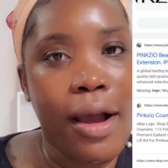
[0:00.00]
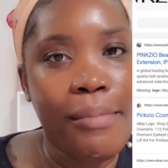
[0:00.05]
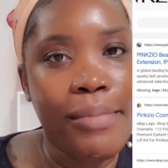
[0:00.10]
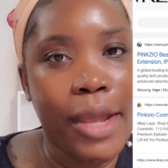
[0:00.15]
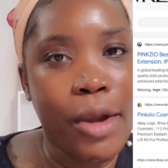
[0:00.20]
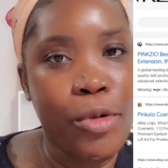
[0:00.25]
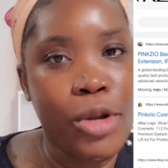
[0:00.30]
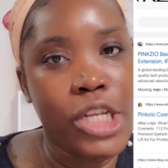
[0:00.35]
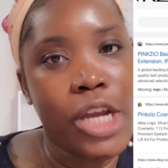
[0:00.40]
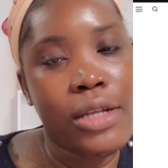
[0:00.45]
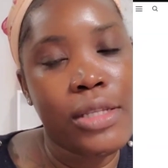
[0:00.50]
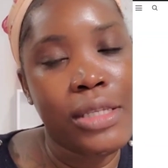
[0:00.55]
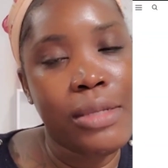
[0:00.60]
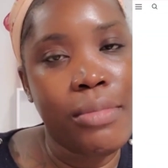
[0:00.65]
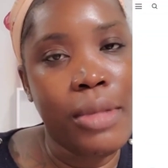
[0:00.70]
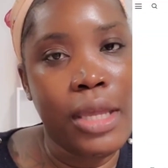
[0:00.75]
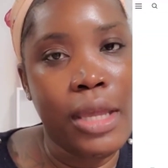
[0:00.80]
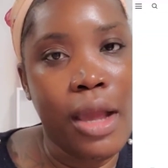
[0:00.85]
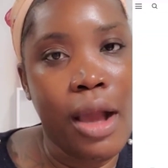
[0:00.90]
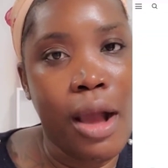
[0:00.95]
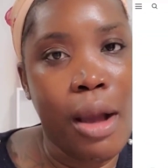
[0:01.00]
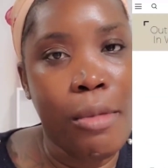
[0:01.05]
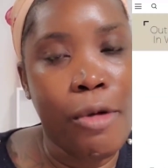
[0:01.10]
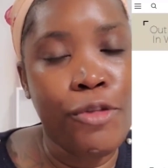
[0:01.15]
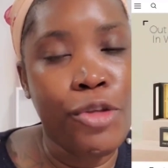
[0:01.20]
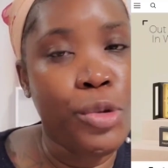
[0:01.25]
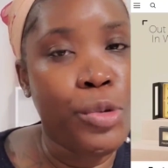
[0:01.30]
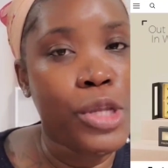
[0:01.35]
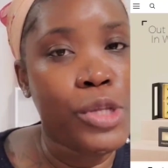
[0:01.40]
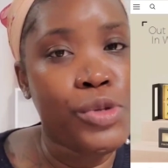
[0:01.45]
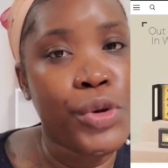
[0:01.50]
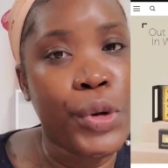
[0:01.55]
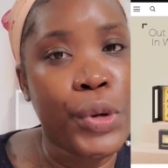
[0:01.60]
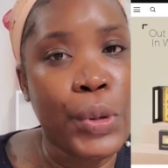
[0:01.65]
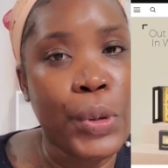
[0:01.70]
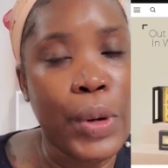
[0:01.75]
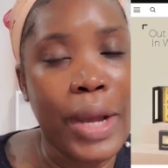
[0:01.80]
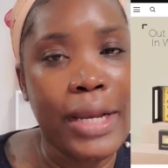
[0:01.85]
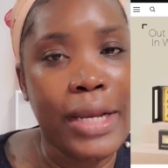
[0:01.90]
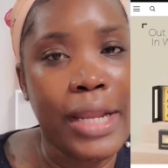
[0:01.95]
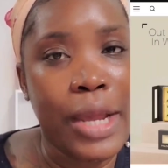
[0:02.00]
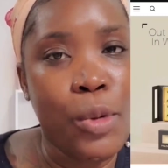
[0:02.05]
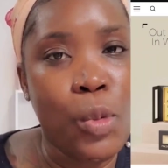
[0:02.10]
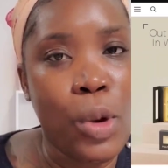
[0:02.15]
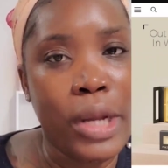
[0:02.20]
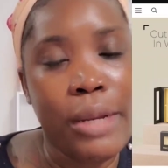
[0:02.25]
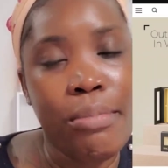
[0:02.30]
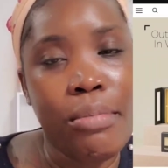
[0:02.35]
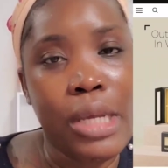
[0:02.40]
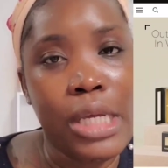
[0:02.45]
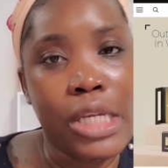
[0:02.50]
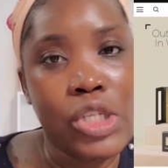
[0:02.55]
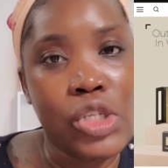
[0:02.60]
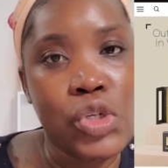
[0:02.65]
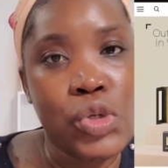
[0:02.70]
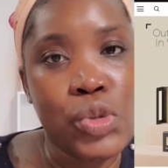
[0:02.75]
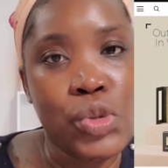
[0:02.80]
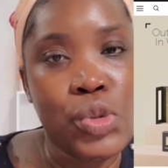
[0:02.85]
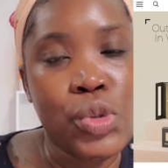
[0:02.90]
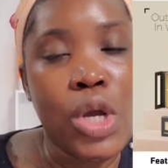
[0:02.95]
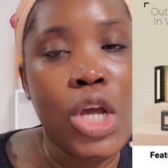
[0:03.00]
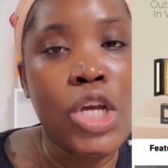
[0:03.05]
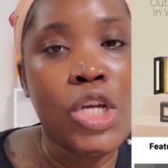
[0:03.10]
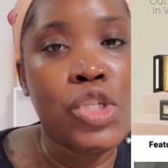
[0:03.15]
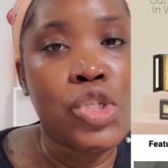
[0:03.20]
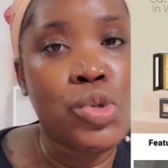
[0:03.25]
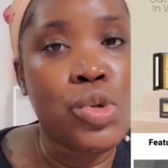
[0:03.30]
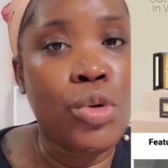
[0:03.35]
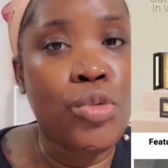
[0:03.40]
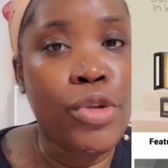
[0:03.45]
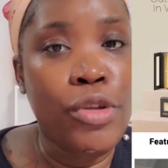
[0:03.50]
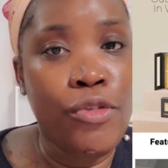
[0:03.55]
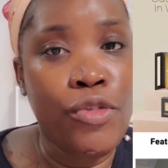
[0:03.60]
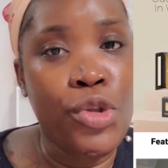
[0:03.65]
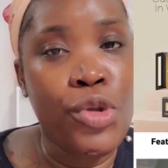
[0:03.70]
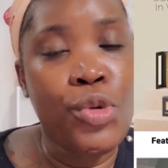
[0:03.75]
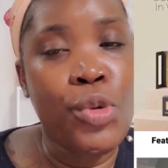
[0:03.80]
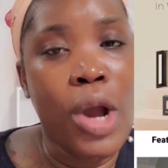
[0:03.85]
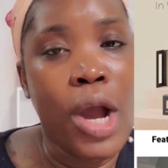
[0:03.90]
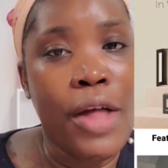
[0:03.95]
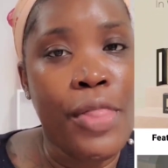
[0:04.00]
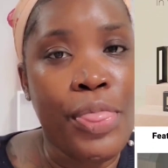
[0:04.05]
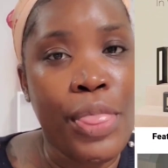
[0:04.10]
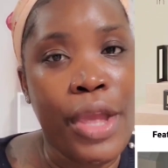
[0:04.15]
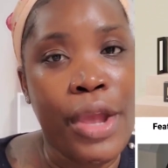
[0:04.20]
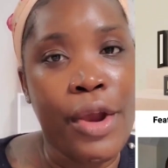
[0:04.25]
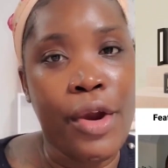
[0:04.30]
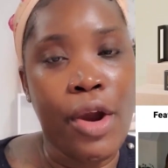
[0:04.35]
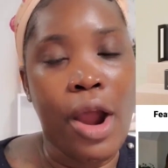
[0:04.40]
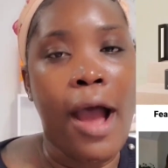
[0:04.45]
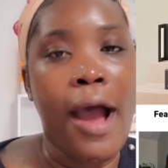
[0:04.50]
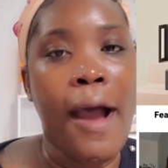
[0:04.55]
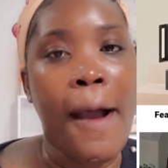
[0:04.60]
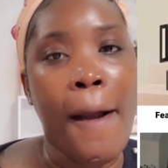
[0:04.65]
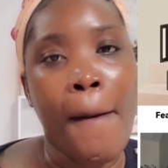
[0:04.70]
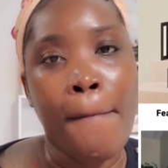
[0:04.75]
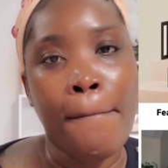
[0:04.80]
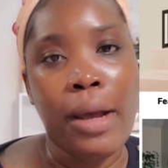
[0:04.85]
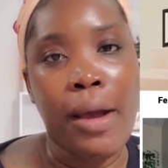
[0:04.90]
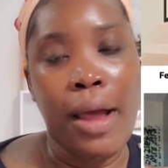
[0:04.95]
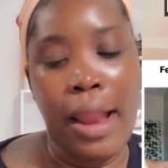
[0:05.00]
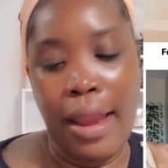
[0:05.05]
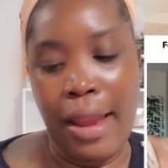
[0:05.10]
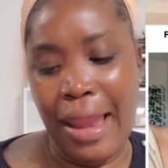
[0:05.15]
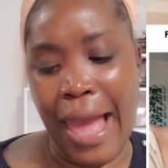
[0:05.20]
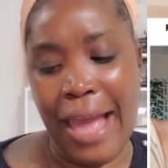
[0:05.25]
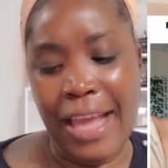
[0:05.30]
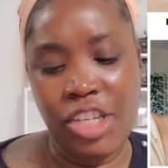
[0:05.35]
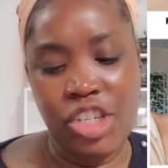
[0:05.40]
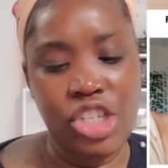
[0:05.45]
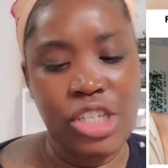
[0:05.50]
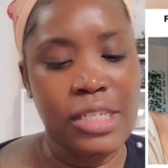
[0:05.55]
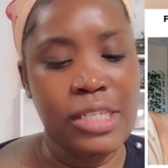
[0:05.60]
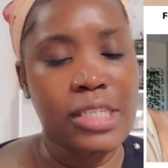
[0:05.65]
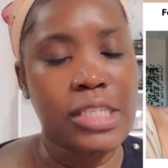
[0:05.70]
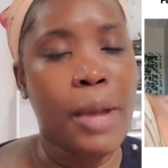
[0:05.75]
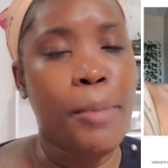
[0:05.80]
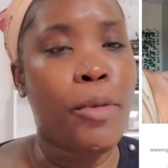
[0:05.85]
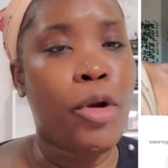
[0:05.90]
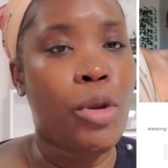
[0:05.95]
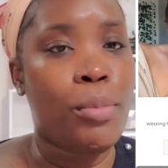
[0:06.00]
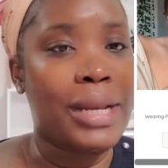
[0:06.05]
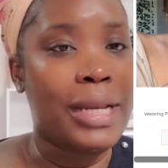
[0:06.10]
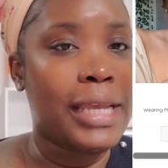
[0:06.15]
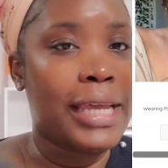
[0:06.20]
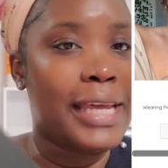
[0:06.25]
They reached out to me a few weeks ago, and they wanted me to do a review on their lashes permanent